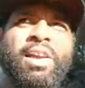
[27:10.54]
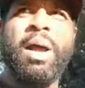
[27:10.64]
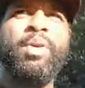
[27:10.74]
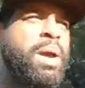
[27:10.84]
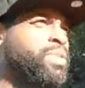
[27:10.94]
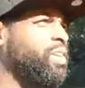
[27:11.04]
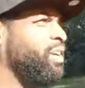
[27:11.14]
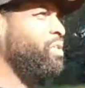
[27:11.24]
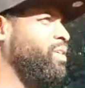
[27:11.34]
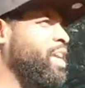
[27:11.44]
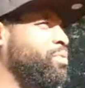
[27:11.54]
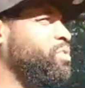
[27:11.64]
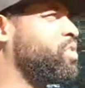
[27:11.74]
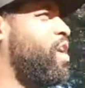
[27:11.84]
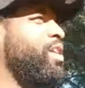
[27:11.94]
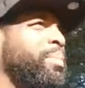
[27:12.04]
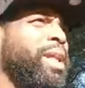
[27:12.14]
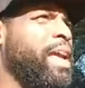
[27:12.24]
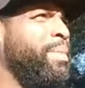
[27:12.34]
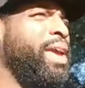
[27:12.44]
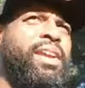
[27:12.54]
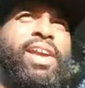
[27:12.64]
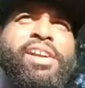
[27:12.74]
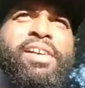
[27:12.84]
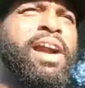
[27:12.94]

I mean, what happened to the good old days when you just call a black man a nigger?